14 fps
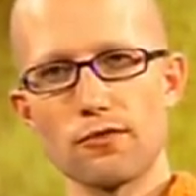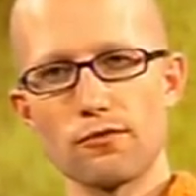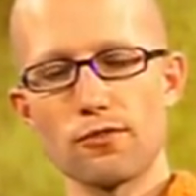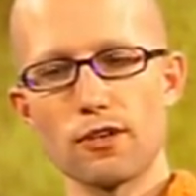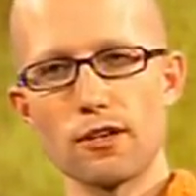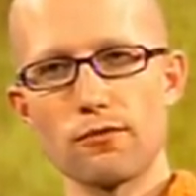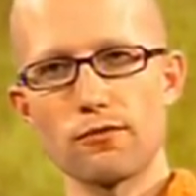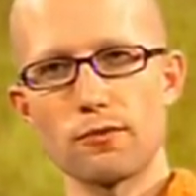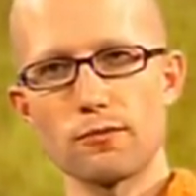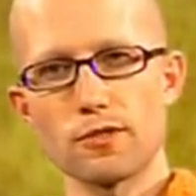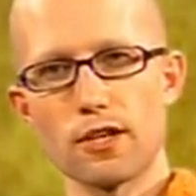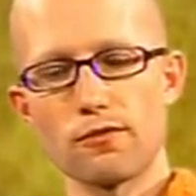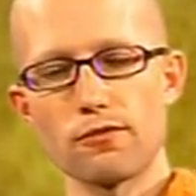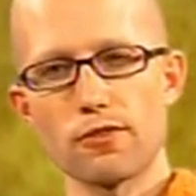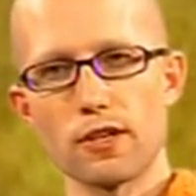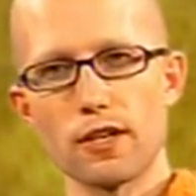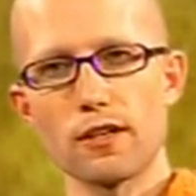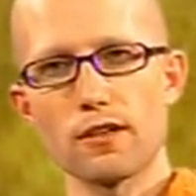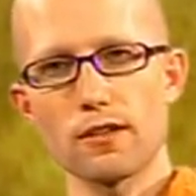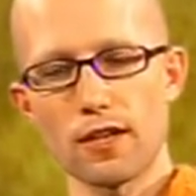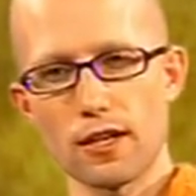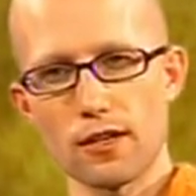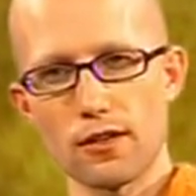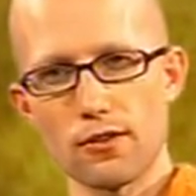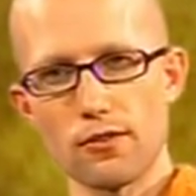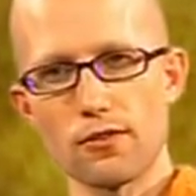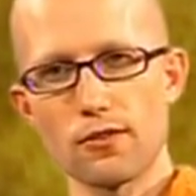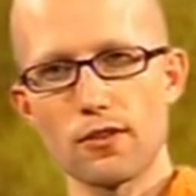and freedom from suffering. Thank
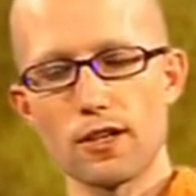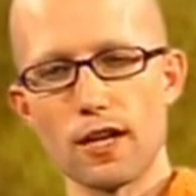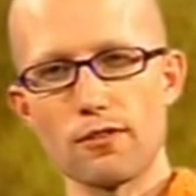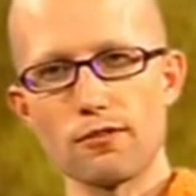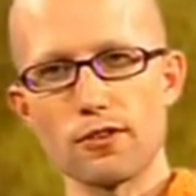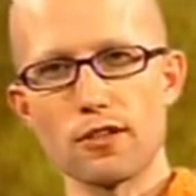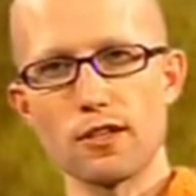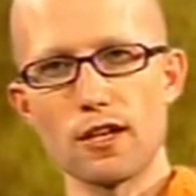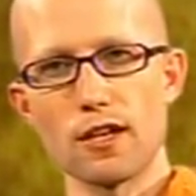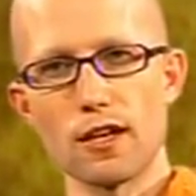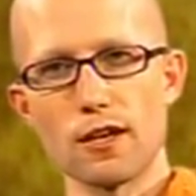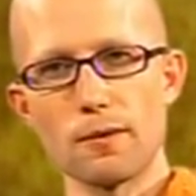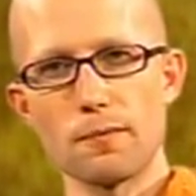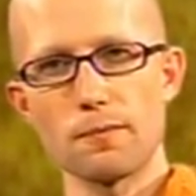you, and have a good day.